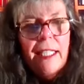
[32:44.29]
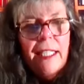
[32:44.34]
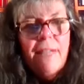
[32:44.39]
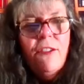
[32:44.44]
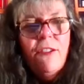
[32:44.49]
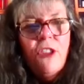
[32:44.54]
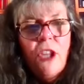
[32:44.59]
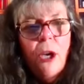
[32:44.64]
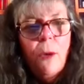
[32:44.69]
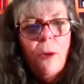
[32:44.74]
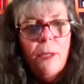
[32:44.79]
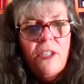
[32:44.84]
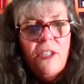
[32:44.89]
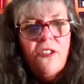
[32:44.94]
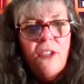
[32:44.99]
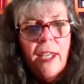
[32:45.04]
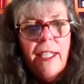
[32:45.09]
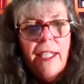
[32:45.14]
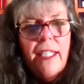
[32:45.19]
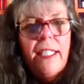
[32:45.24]
even though
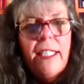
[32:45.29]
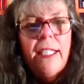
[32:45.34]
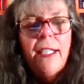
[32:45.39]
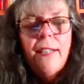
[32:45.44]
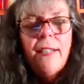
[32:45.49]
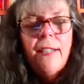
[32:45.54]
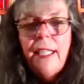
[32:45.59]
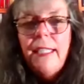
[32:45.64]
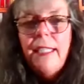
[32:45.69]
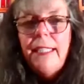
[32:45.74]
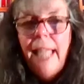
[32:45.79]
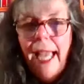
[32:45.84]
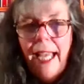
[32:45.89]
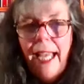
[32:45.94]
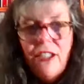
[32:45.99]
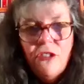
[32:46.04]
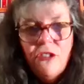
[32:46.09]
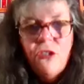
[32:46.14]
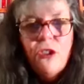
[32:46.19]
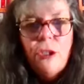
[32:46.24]
it's like the
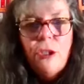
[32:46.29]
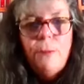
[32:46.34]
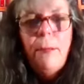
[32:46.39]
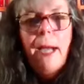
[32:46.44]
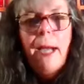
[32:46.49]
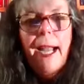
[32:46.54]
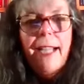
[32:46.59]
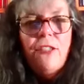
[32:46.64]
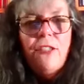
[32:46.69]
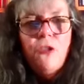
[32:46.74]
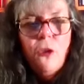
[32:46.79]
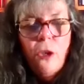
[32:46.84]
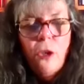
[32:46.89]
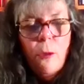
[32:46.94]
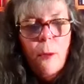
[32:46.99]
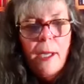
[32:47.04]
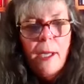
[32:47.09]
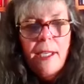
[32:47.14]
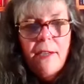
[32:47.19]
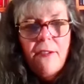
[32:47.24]
last goodbye tour or
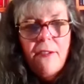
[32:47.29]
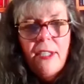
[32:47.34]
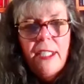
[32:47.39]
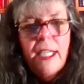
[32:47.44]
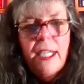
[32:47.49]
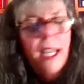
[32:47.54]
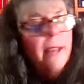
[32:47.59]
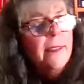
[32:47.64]
whatever,